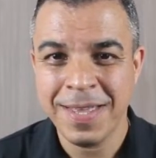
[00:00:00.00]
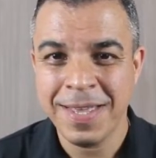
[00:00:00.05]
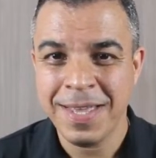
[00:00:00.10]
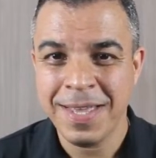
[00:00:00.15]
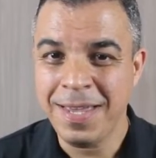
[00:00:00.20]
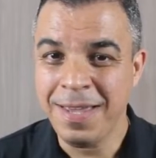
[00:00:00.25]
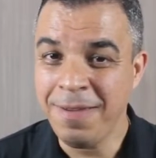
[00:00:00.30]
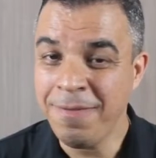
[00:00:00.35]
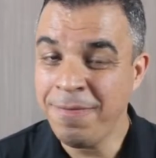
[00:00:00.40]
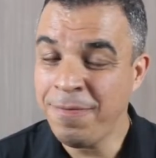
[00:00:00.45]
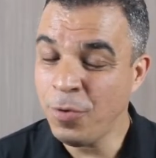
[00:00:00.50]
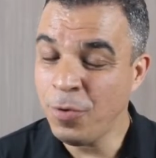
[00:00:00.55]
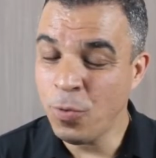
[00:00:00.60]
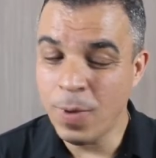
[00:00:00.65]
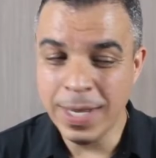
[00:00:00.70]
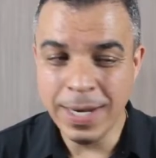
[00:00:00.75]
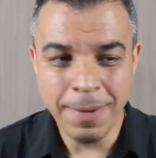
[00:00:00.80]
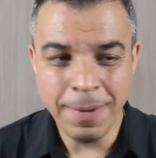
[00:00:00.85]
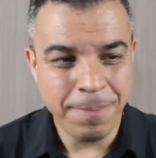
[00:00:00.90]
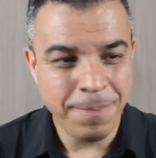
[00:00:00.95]
If you want
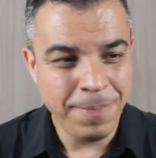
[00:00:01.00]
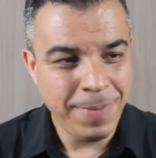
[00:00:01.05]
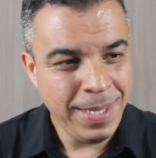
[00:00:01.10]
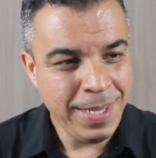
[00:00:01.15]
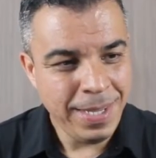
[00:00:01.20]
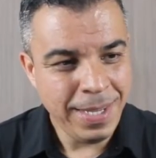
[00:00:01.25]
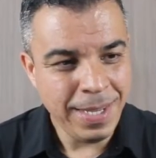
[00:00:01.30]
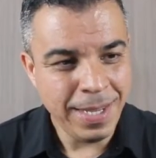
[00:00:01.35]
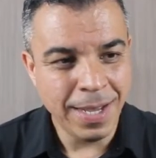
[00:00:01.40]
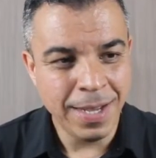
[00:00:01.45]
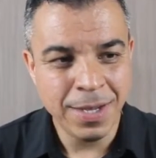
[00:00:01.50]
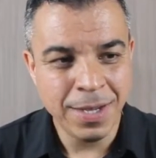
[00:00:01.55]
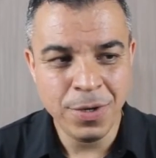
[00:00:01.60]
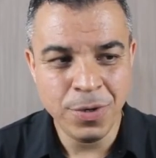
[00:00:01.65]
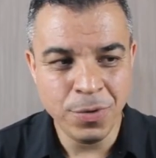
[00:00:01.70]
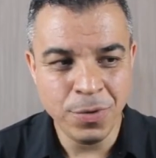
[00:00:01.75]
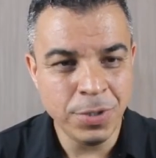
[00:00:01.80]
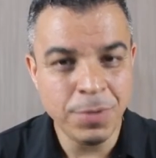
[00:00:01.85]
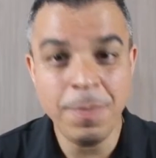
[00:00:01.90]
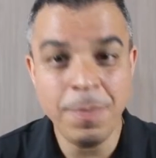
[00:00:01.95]
to be a
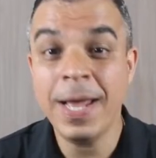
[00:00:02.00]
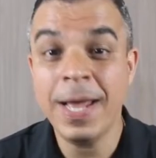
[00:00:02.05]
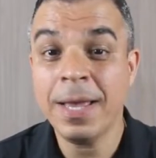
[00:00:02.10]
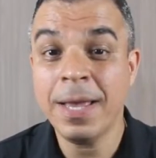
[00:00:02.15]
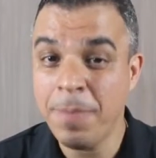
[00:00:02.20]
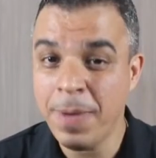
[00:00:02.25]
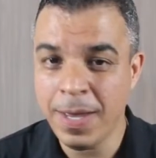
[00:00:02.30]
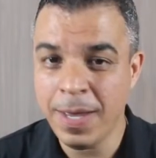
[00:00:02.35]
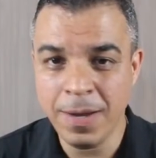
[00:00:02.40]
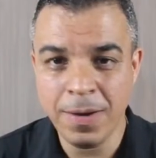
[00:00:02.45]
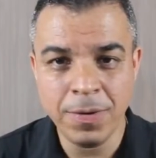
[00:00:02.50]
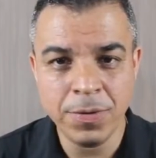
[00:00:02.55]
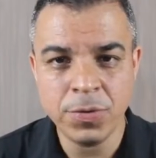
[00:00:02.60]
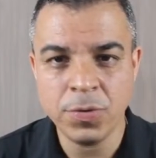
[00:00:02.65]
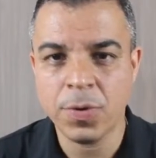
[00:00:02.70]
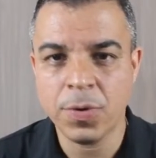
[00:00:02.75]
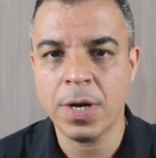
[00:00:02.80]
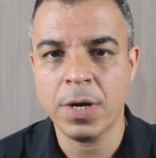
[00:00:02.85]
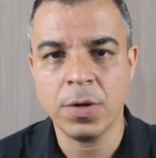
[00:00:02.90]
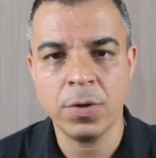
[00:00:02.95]
good black belt
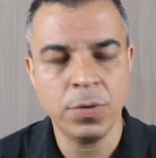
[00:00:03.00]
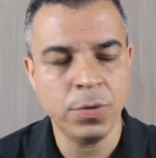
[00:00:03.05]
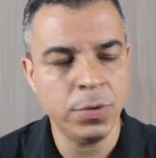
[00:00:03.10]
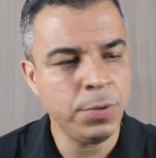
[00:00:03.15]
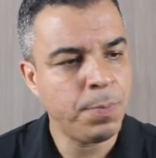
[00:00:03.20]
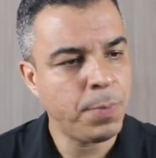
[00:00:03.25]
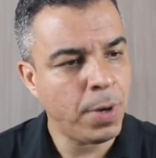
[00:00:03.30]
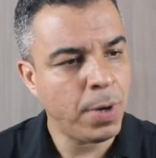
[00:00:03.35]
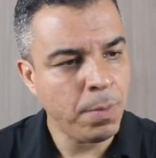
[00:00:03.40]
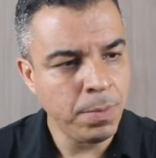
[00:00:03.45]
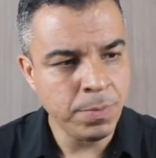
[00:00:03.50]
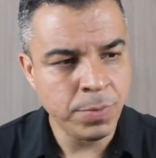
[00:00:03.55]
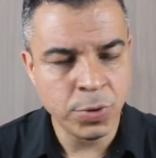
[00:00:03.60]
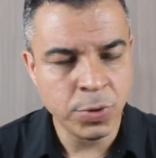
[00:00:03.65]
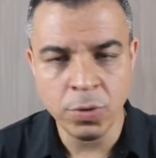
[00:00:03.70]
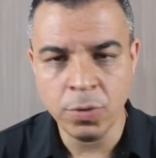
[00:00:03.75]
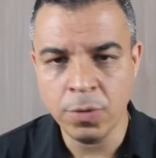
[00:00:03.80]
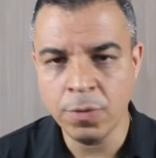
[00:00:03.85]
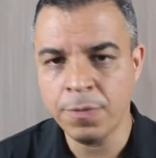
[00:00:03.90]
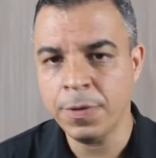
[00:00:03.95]
or a good problem
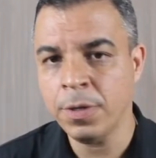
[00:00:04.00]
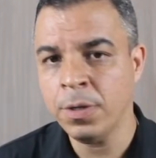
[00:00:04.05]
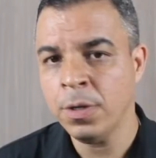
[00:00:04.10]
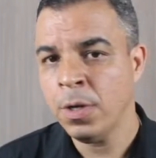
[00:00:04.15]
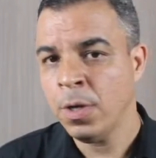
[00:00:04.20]
solver